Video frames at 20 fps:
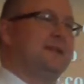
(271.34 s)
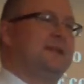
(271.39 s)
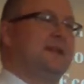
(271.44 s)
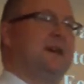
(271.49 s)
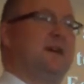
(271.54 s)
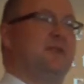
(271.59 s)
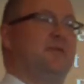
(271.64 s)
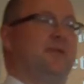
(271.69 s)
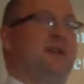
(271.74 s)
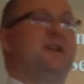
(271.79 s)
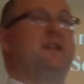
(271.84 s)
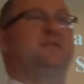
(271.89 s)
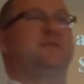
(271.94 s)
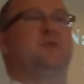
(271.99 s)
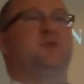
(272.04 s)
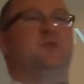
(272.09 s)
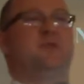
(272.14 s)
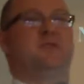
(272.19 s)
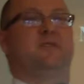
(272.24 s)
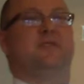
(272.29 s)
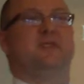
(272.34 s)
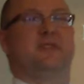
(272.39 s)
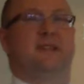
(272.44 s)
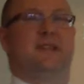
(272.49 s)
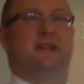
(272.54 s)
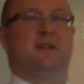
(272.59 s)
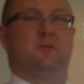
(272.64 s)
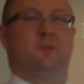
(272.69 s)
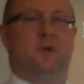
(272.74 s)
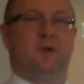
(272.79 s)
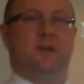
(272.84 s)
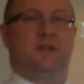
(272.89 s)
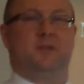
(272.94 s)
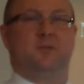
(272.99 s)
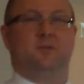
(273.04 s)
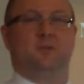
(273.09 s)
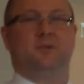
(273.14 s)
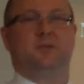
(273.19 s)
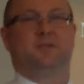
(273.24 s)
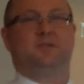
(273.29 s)
Now, if any of you are thinking, what in
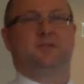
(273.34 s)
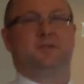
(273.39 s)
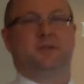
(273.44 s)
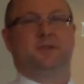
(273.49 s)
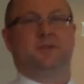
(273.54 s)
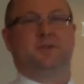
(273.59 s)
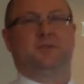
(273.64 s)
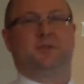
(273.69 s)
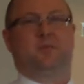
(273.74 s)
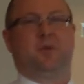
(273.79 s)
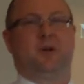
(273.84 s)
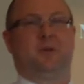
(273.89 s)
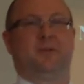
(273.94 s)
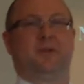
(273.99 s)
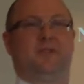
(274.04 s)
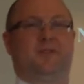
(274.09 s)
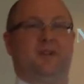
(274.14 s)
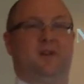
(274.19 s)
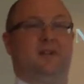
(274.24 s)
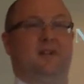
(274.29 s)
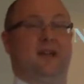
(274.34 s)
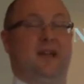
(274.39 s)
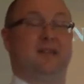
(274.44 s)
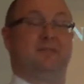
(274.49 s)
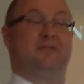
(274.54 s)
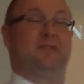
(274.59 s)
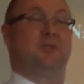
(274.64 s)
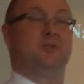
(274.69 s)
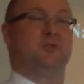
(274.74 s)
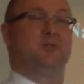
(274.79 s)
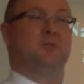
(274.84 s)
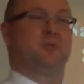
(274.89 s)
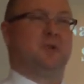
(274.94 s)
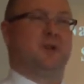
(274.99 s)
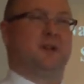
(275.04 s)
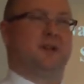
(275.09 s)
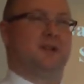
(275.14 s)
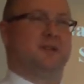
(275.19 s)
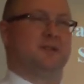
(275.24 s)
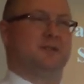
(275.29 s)
the world do those departments all have to do with
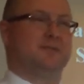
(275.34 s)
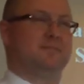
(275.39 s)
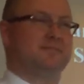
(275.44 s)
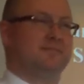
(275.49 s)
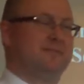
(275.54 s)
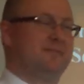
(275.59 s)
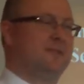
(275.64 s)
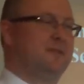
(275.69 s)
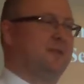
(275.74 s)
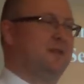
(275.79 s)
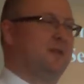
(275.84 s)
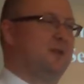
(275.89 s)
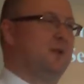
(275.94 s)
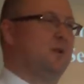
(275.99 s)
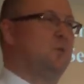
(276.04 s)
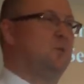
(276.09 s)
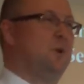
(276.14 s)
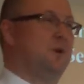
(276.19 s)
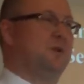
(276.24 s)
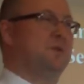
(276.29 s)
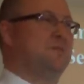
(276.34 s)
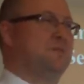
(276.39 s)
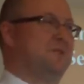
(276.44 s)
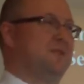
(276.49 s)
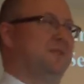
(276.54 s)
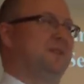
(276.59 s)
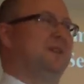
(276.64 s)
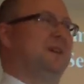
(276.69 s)
one another? Welcome to the